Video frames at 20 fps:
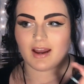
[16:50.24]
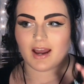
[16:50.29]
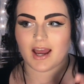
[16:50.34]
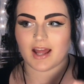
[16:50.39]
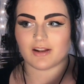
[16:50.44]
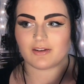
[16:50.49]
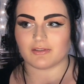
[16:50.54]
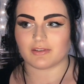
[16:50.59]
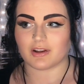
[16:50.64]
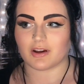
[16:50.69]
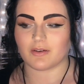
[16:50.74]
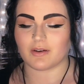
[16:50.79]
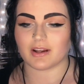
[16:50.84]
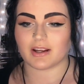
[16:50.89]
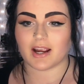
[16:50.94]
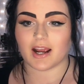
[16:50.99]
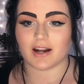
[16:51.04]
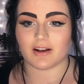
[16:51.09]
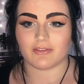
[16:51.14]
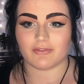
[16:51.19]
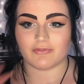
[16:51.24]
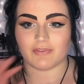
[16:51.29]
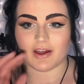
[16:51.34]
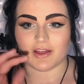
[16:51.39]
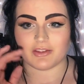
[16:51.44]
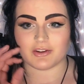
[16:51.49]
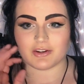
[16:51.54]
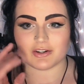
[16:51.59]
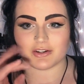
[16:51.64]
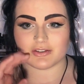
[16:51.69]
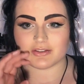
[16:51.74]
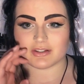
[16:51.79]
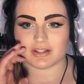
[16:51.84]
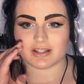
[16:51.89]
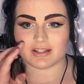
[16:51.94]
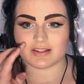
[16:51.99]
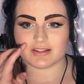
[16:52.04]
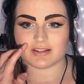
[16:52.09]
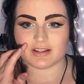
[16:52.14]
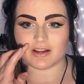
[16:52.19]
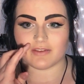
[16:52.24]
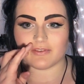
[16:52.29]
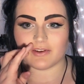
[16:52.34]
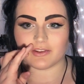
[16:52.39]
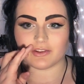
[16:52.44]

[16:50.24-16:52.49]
I don't know, it kind of feathers and stuff